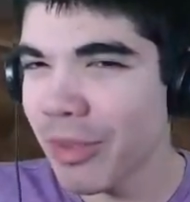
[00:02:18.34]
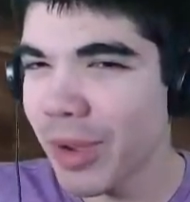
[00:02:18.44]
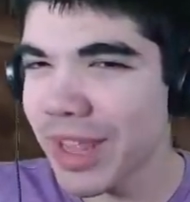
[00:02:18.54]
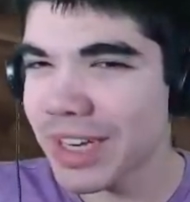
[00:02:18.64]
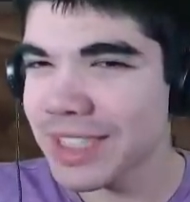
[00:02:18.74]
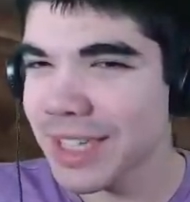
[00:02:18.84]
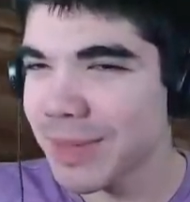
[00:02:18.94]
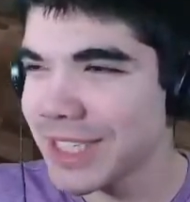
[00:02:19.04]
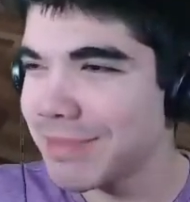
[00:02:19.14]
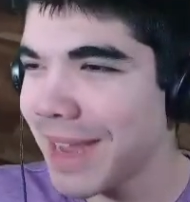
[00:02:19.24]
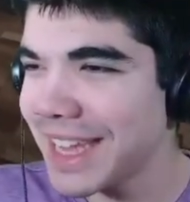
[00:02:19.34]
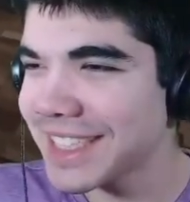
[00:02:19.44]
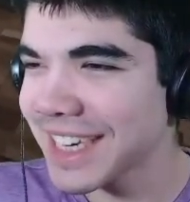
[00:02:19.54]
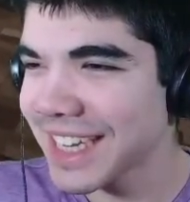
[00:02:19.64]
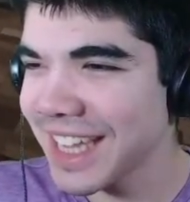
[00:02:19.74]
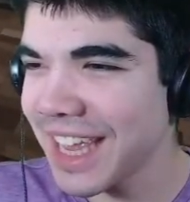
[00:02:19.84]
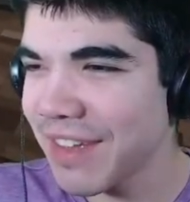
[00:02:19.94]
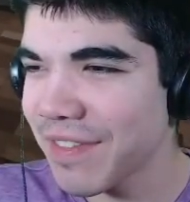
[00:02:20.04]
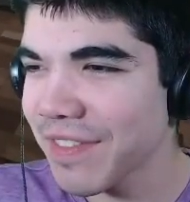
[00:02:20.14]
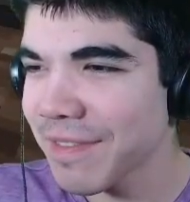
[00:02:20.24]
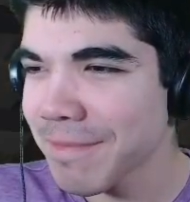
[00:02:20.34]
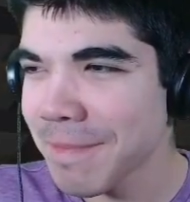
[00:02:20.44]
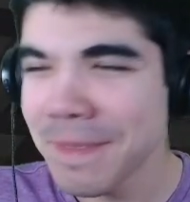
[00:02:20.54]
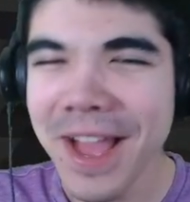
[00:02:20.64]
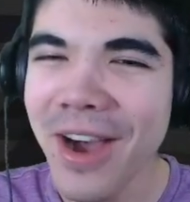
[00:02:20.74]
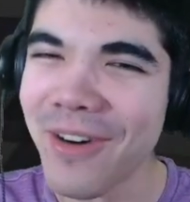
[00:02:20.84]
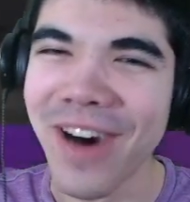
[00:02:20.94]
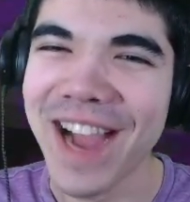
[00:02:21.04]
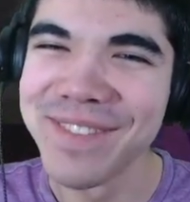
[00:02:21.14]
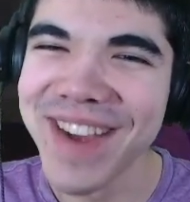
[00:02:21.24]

the Wither at someone's base and leave. No, I'm